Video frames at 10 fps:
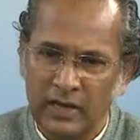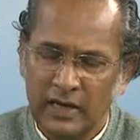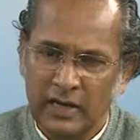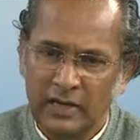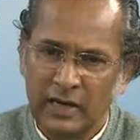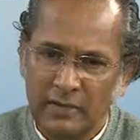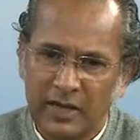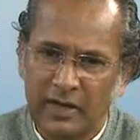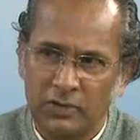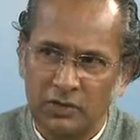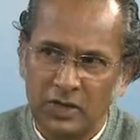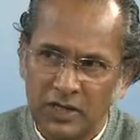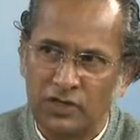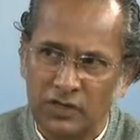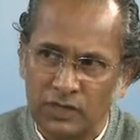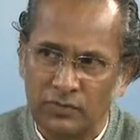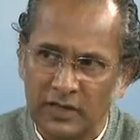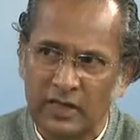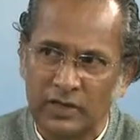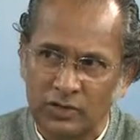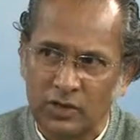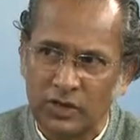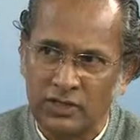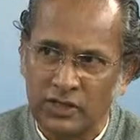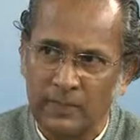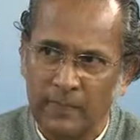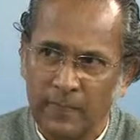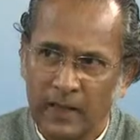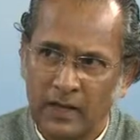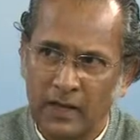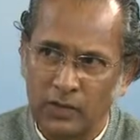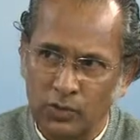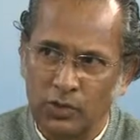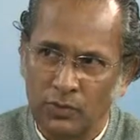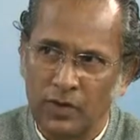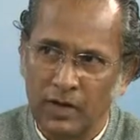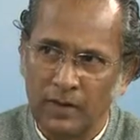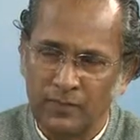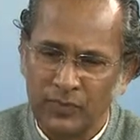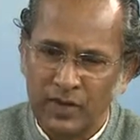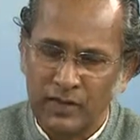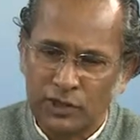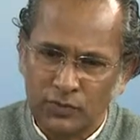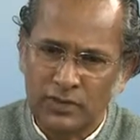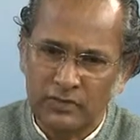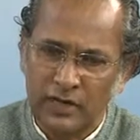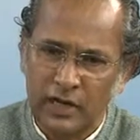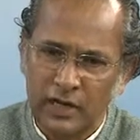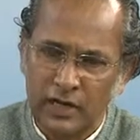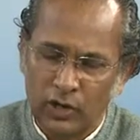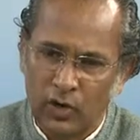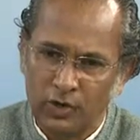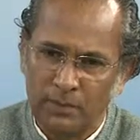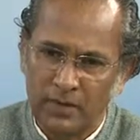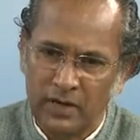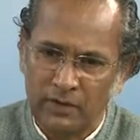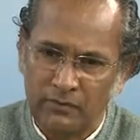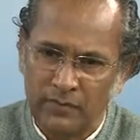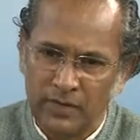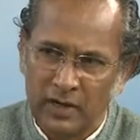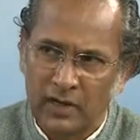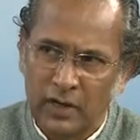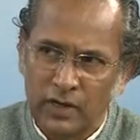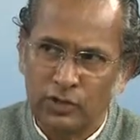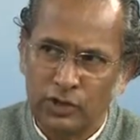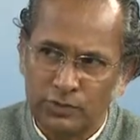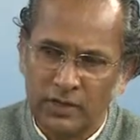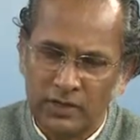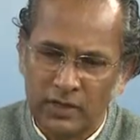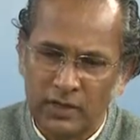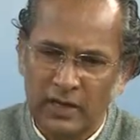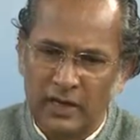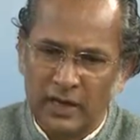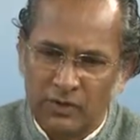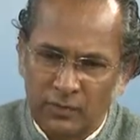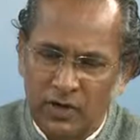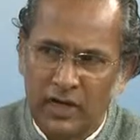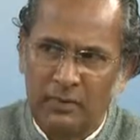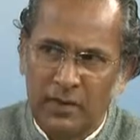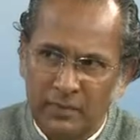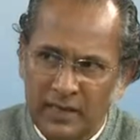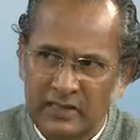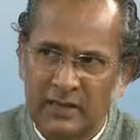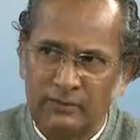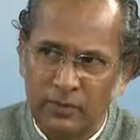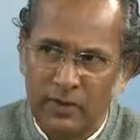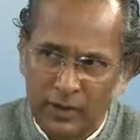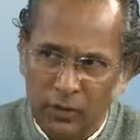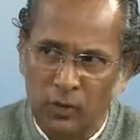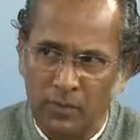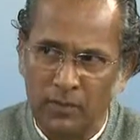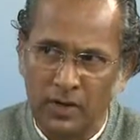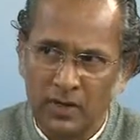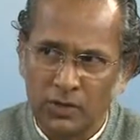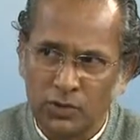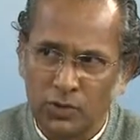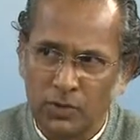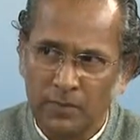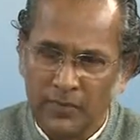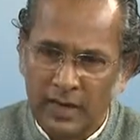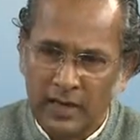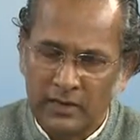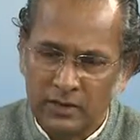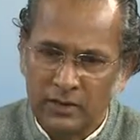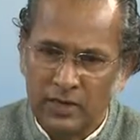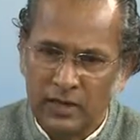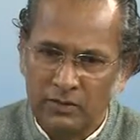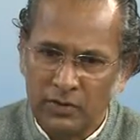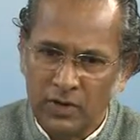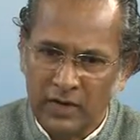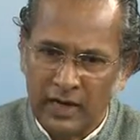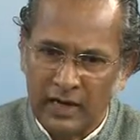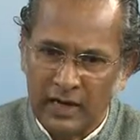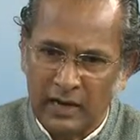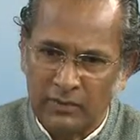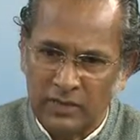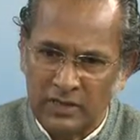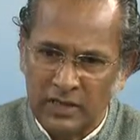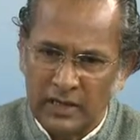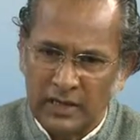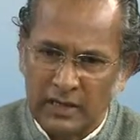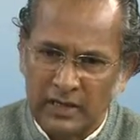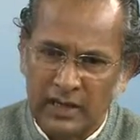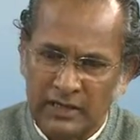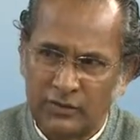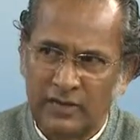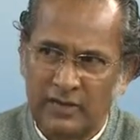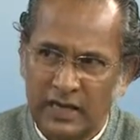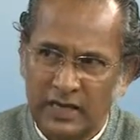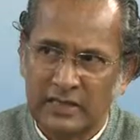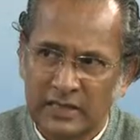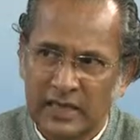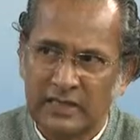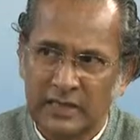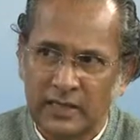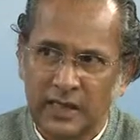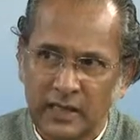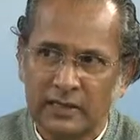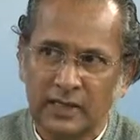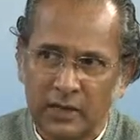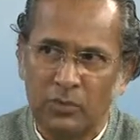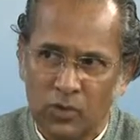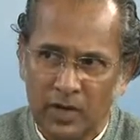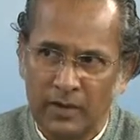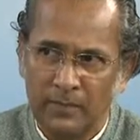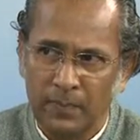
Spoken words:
and then I began to teach this Vedic astrology to the world. This was a very long period of introspection and working by myself from my home. So I turned inward, and I was, as we say in Sanskrit, antarmukha,